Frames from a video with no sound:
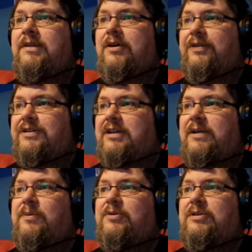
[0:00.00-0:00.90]
On the
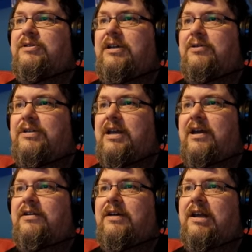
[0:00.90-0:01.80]
sideboard you see your
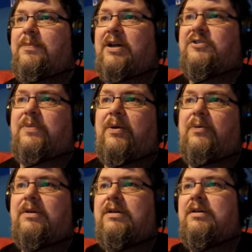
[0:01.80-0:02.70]
dinner and a punch bowl.
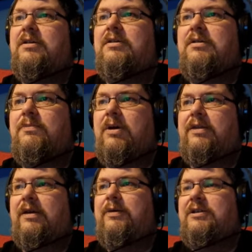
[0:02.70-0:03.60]

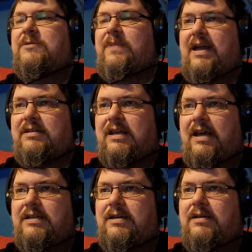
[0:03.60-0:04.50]
Bolitho enters
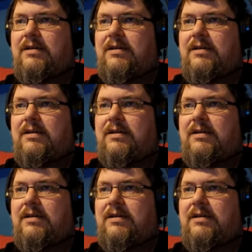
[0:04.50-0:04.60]
backstairs.